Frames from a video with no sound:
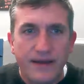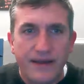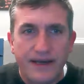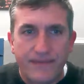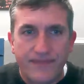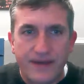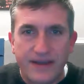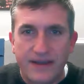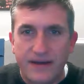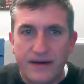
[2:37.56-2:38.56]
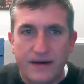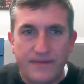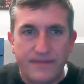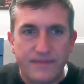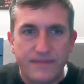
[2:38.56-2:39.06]
Now,
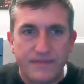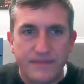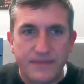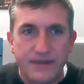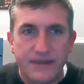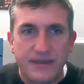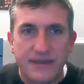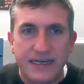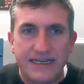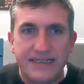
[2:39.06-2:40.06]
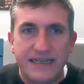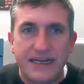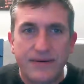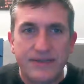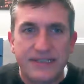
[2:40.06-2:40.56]
last thing
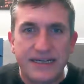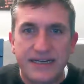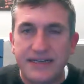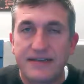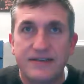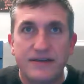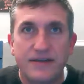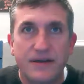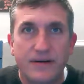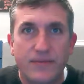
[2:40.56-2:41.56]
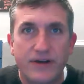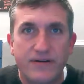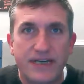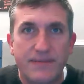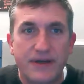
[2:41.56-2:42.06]
I would say is when you're
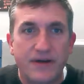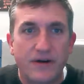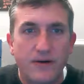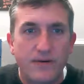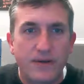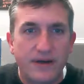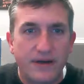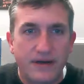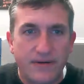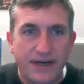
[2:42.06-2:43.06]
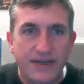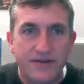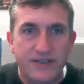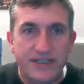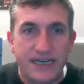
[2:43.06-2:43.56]
typing code, right, you
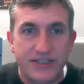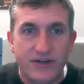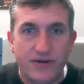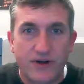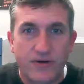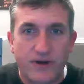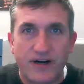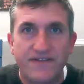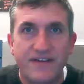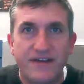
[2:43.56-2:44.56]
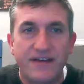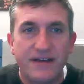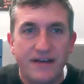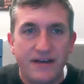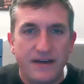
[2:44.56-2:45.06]
should test your code often.
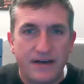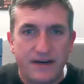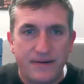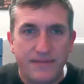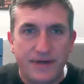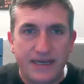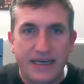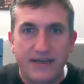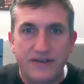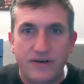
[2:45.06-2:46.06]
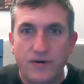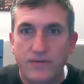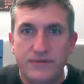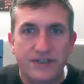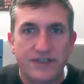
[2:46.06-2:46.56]
Again,
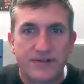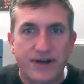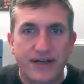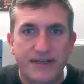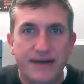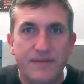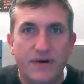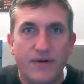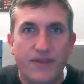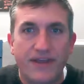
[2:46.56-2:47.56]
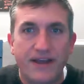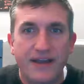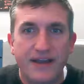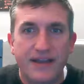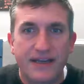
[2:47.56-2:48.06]
don't just try to type the whole
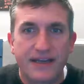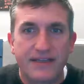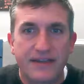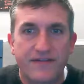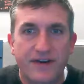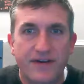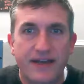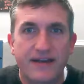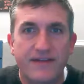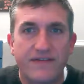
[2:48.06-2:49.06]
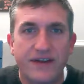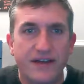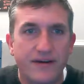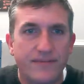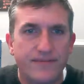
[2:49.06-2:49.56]
thing and then get to the very end of the
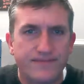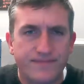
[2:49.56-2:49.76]
video